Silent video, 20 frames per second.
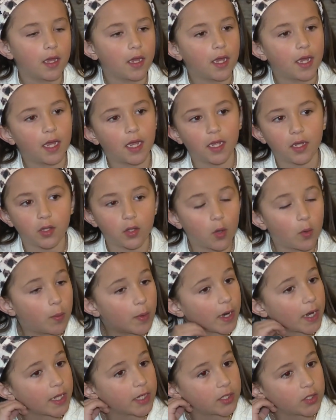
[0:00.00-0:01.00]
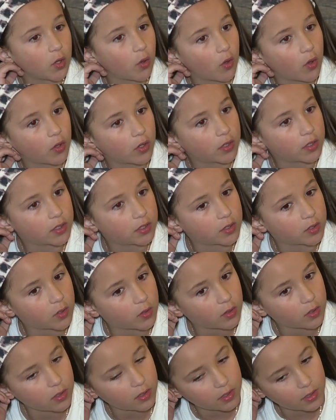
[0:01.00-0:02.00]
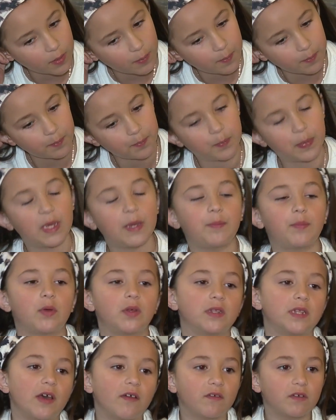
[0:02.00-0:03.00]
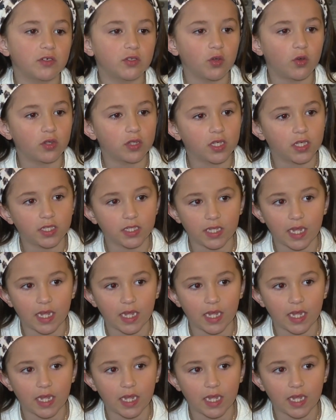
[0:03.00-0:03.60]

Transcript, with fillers: and nobody told. People never told us